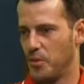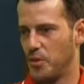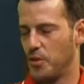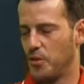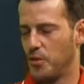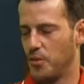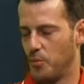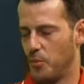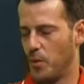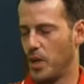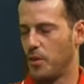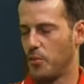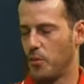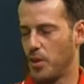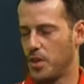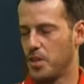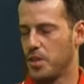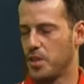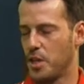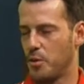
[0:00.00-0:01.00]

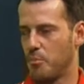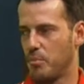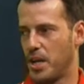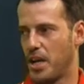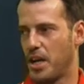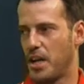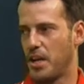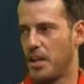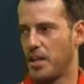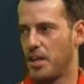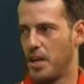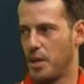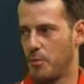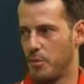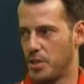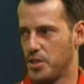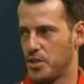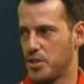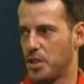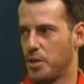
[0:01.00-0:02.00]
you get paid, how
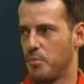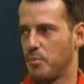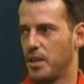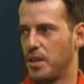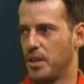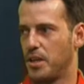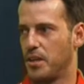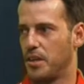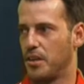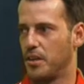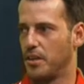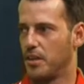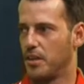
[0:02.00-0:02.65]
much you get paid,